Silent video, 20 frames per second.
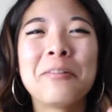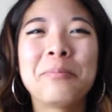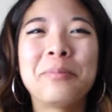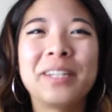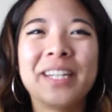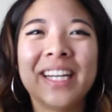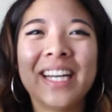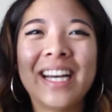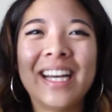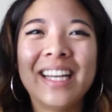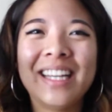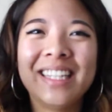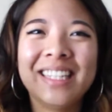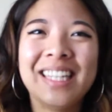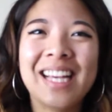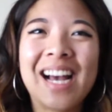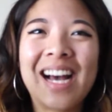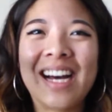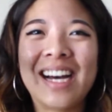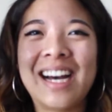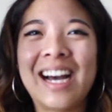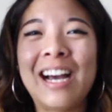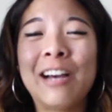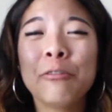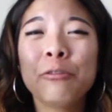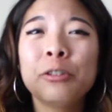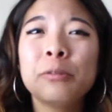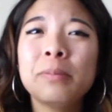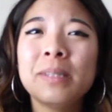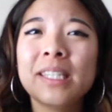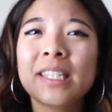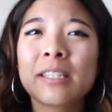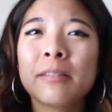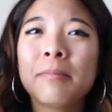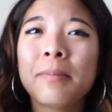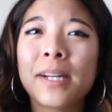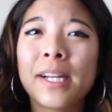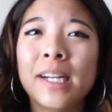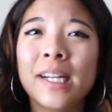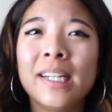But yeah, I will be
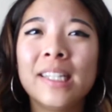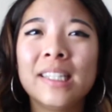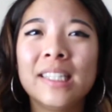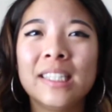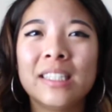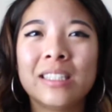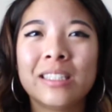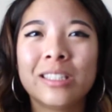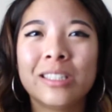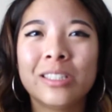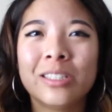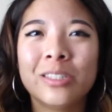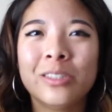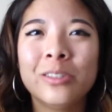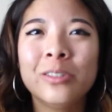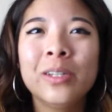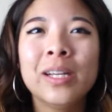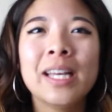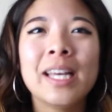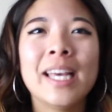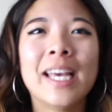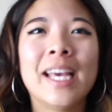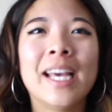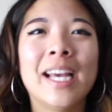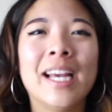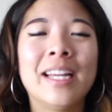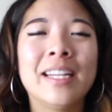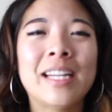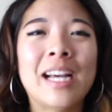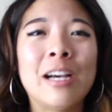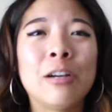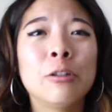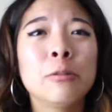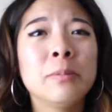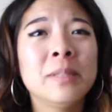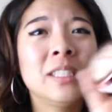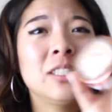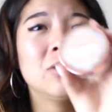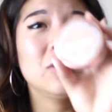comparing these two, and I will be